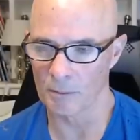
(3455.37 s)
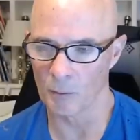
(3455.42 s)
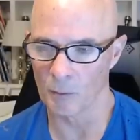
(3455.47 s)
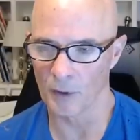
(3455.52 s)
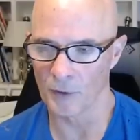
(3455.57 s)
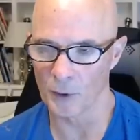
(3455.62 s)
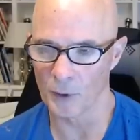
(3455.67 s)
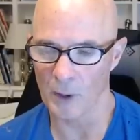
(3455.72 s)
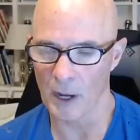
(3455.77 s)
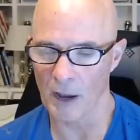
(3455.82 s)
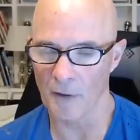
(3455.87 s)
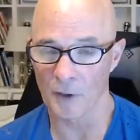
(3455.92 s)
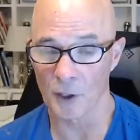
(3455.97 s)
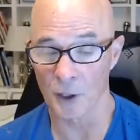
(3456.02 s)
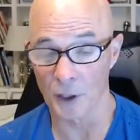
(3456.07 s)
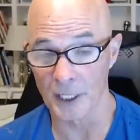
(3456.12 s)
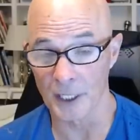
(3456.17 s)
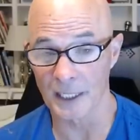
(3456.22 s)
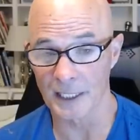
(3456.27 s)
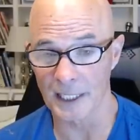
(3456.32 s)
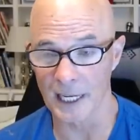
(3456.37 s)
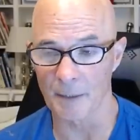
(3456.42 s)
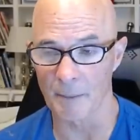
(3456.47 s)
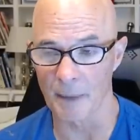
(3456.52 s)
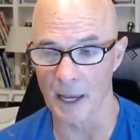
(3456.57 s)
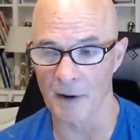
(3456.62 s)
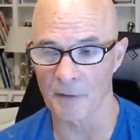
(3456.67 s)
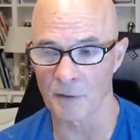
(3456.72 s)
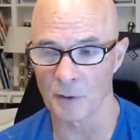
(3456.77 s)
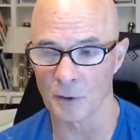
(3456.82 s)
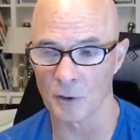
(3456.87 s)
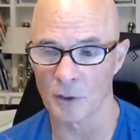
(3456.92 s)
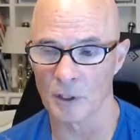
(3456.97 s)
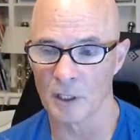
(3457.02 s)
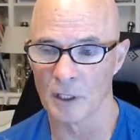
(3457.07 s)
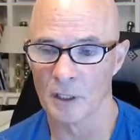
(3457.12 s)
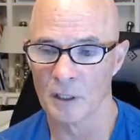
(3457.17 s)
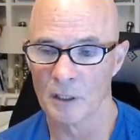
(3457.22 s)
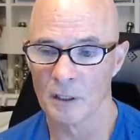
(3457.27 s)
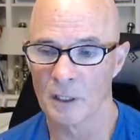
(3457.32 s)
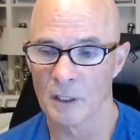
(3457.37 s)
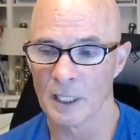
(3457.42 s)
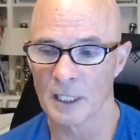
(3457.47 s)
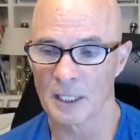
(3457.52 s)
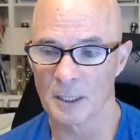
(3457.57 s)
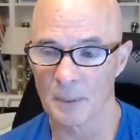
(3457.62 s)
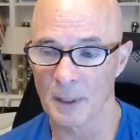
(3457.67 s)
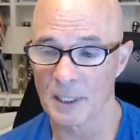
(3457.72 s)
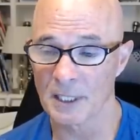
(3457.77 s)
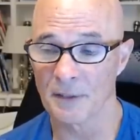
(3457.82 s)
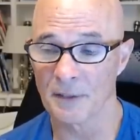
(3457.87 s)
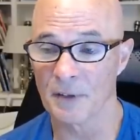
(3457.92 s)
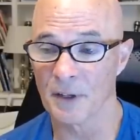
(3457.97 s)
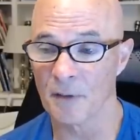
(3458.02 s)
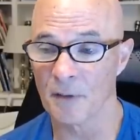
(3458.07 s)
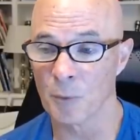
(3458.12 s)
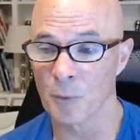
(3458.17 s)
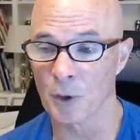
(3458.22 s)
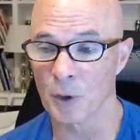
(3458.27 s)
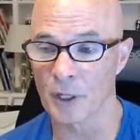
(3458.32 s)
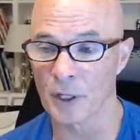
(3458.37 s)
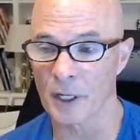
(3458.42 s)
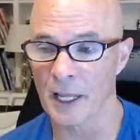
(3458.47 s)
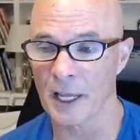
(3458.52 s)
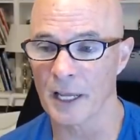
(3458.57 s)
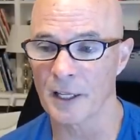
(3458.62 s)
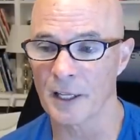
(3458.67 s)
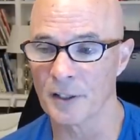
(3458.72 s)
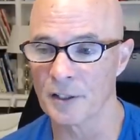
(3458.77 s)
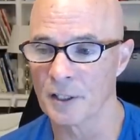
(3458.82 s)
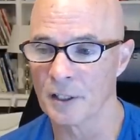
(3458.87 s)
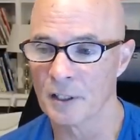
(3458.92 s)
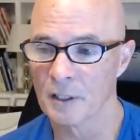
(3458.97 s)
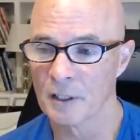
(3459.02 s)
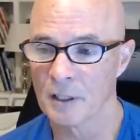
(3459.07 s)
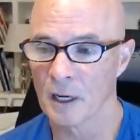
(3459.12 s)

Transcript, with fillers: if you have a good intake manifold, and especially if you have ported heads